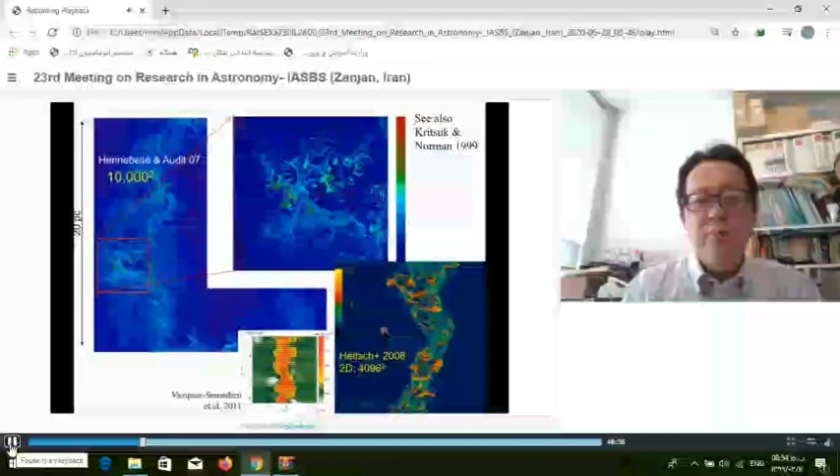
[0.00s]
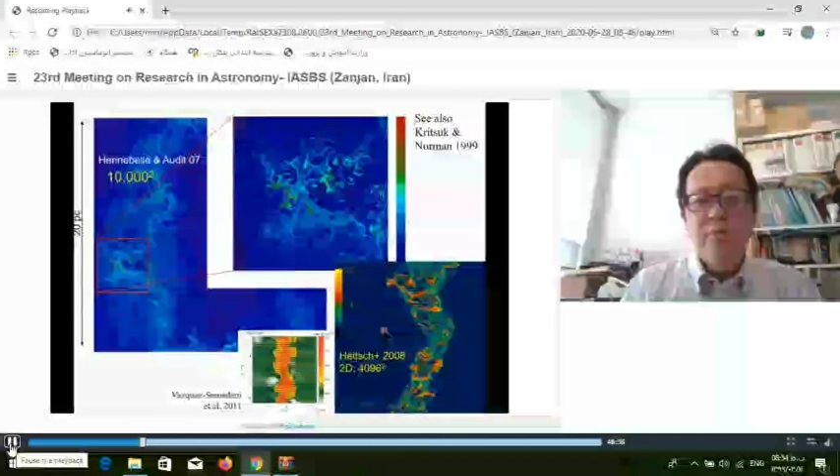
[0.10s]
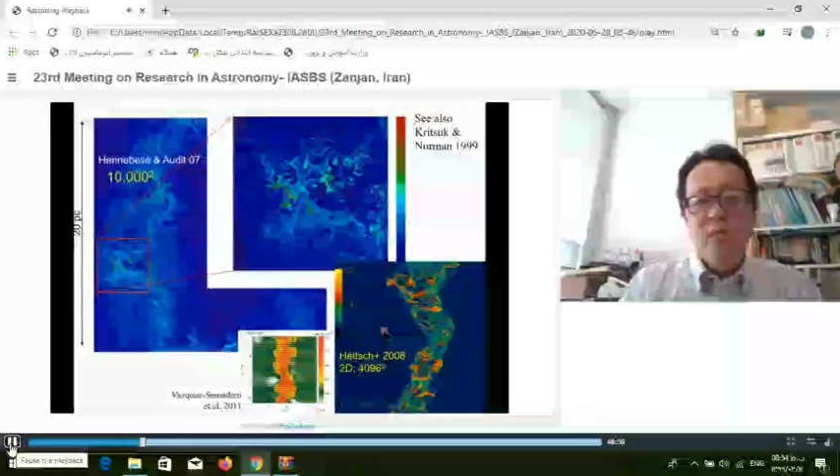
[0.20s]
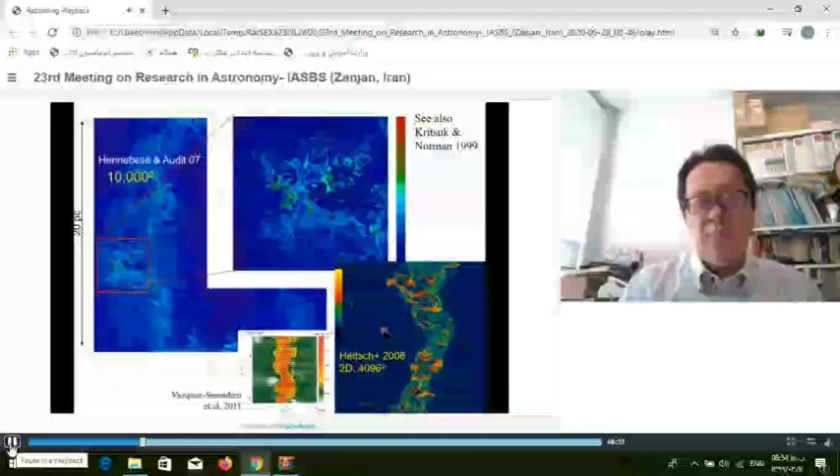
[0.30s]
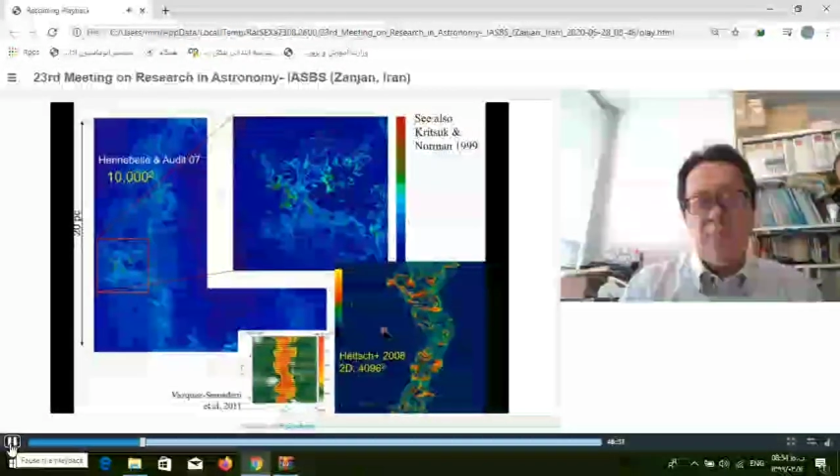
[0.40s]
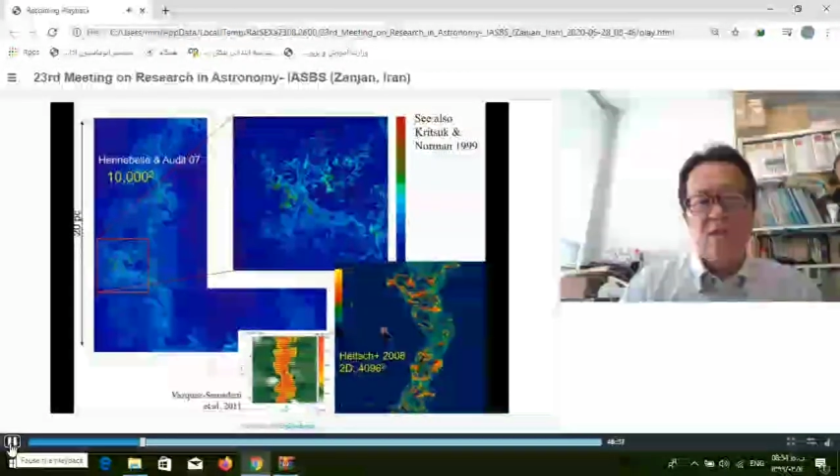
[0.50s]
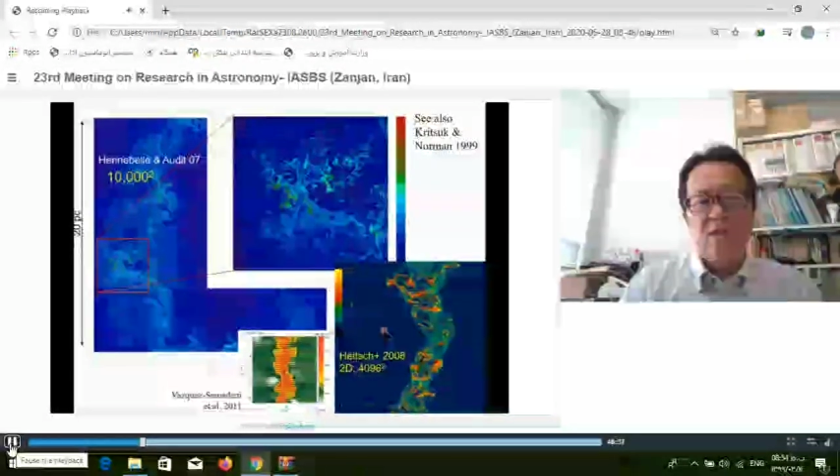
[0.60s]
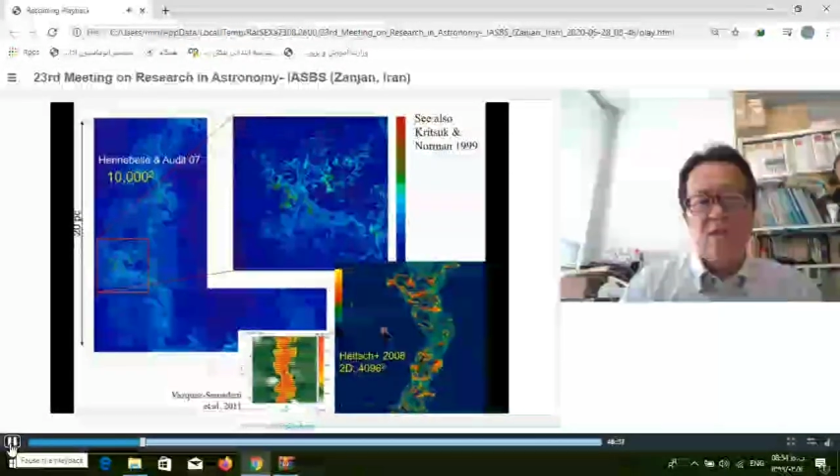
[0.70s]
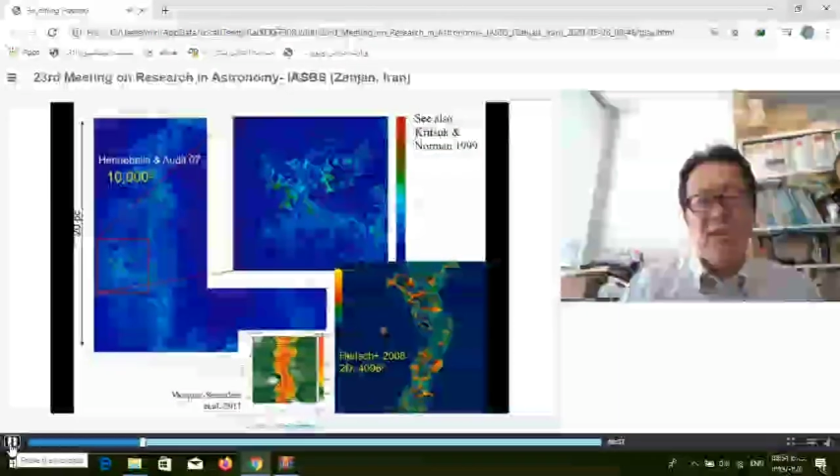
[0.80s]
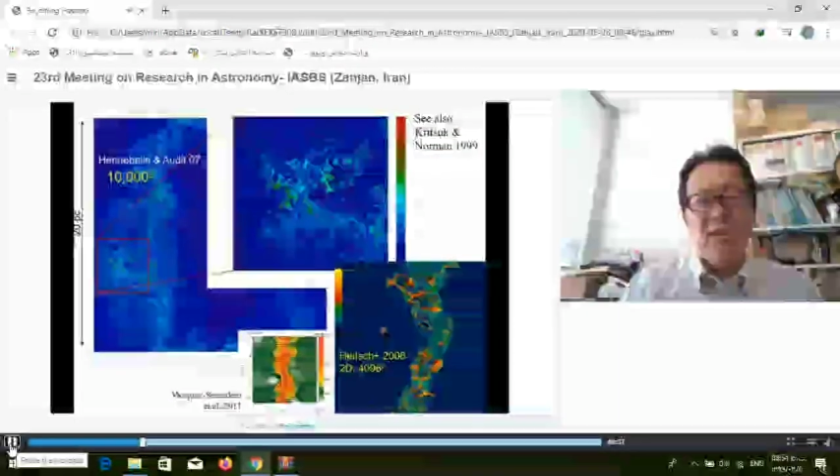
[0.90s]
this picture.
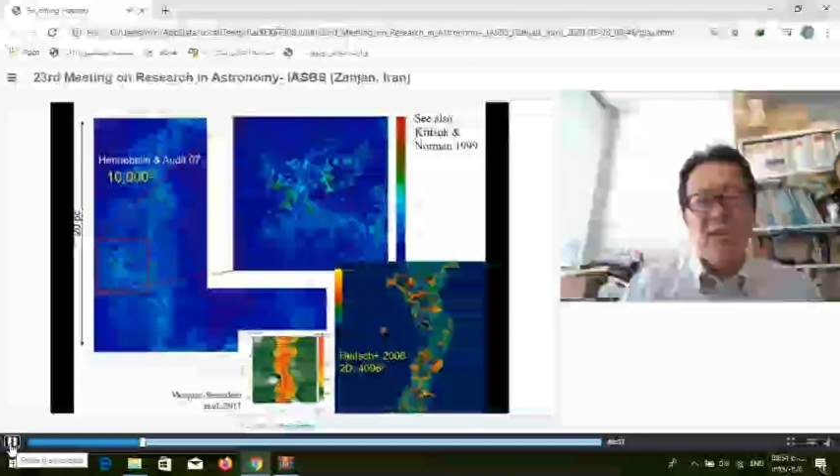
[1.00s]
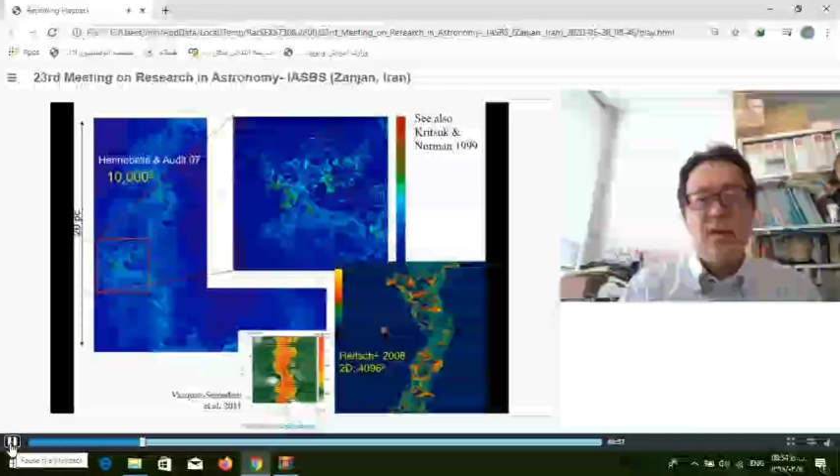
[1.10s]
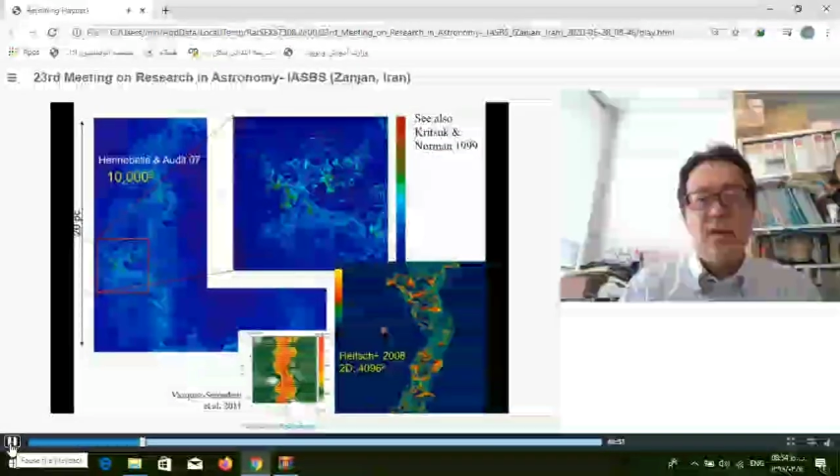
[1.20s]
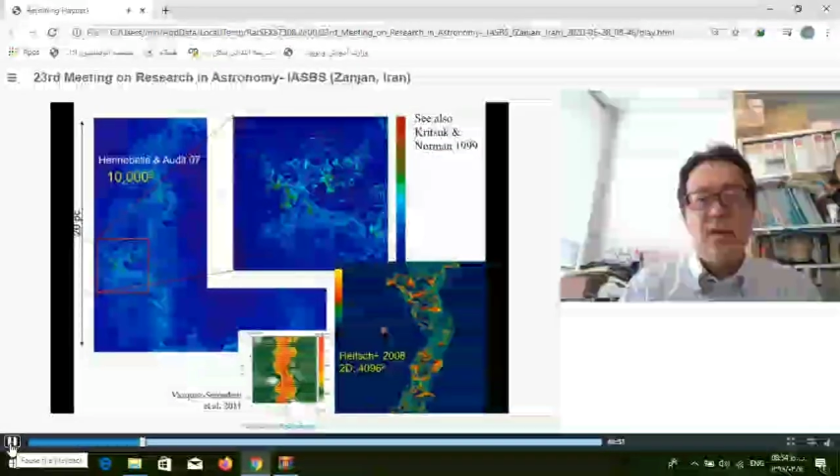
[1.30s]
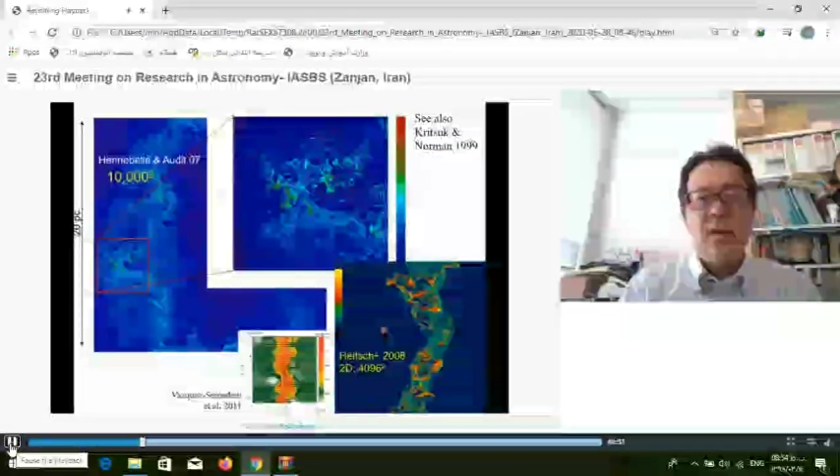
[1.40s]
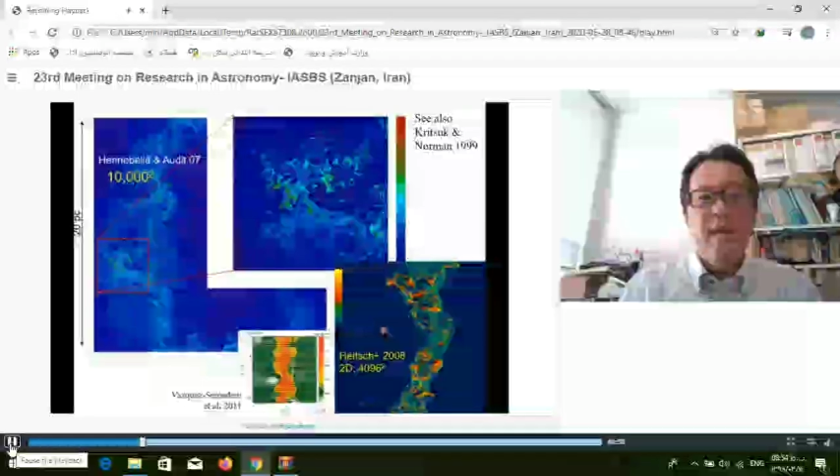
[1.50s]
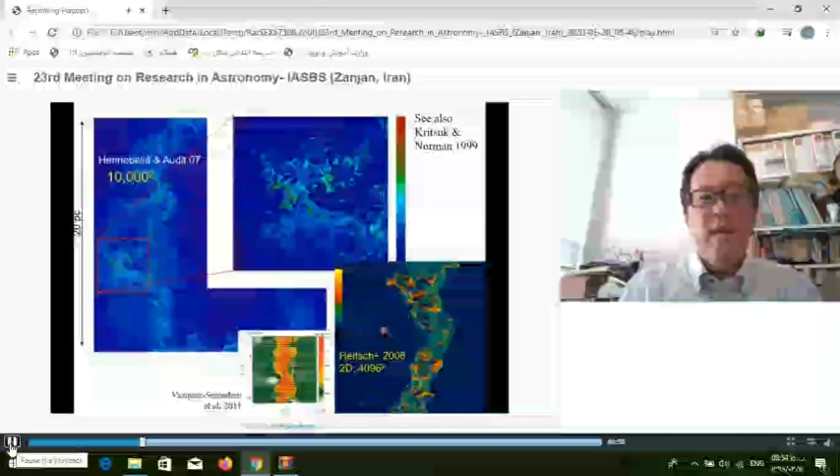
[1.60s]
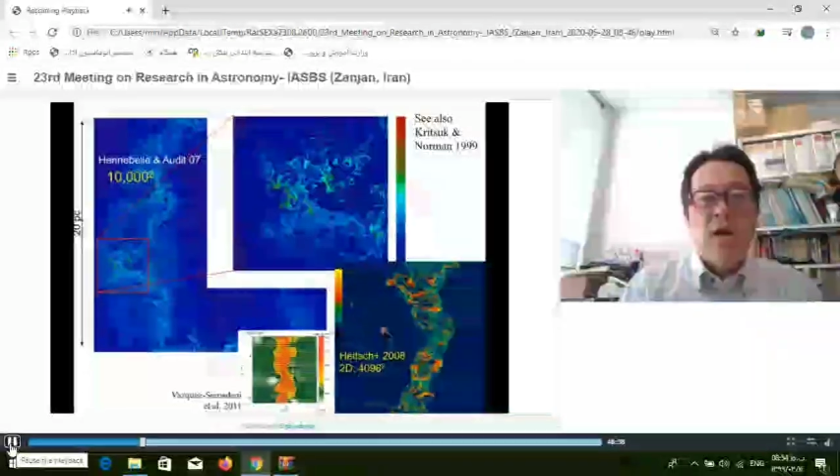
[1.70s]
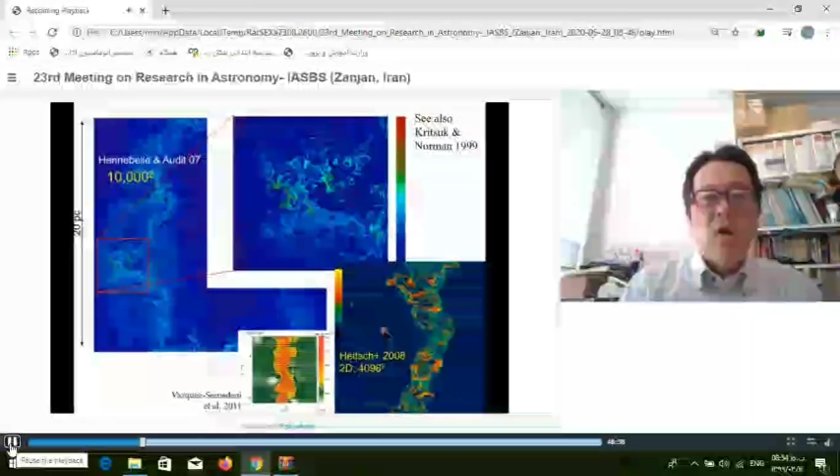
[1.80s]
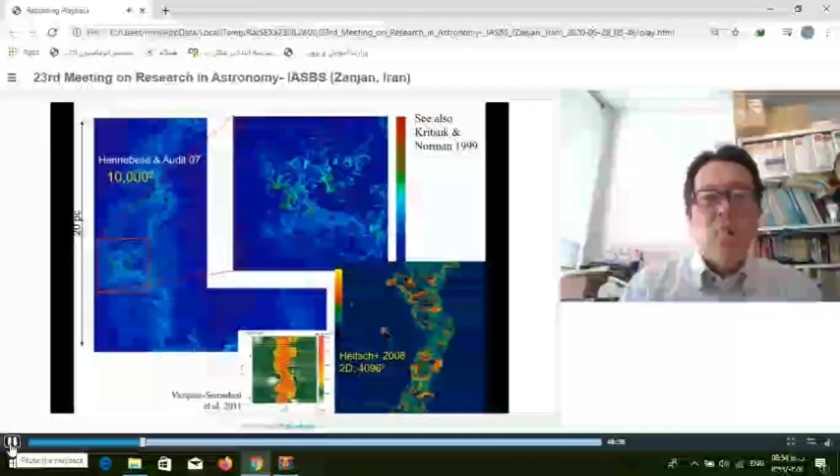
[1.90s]
Okay,
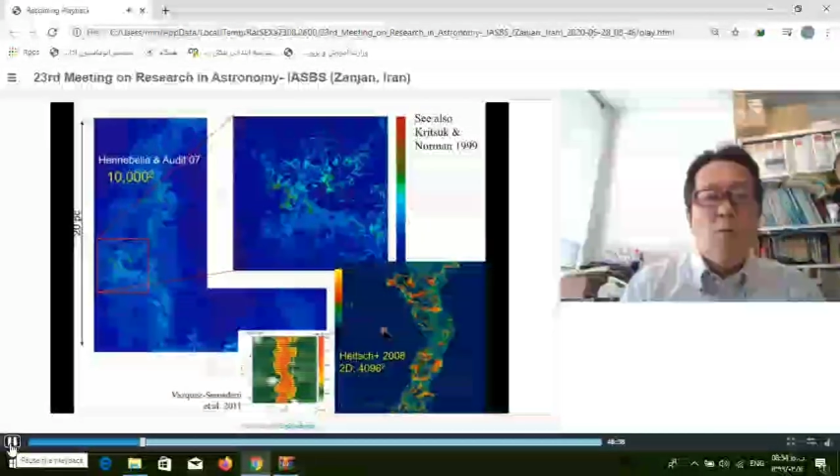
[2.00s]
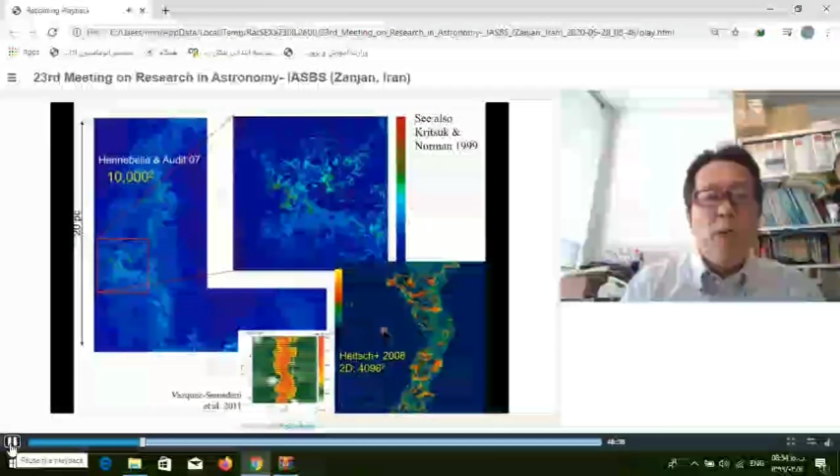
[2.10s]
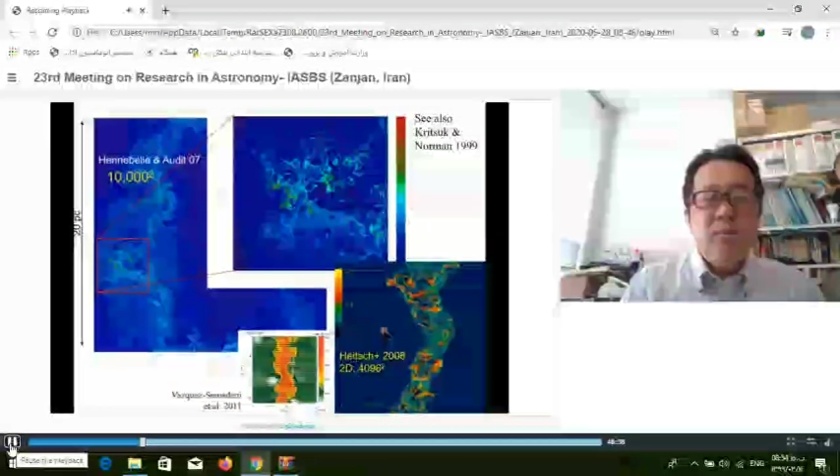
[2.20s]
one of